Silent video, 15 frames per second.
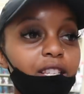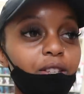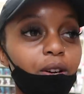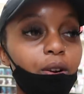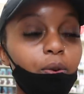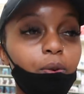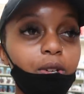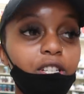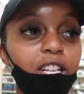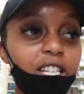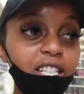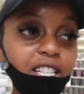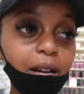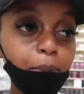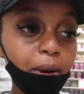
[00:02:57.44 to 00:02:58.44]
Yeah, so we're
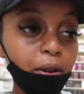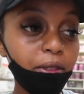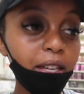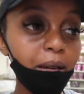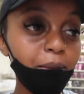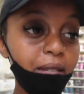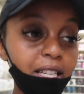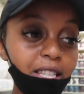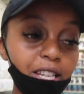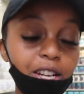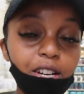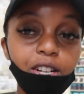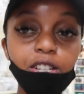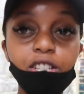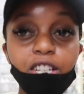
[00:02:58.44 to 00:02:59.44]
changing up our theme this
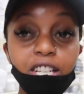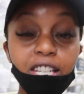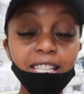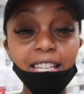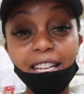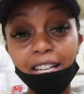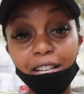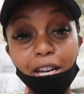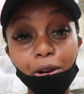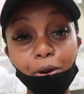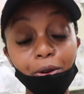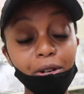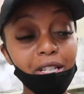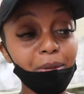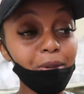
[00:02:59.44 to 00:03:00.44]
year. She's getting a
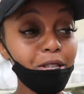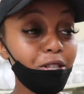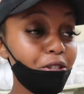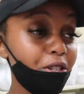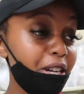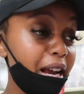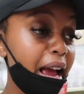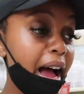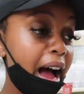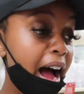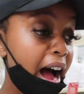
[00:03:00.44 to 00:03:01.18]
new Christmas tree.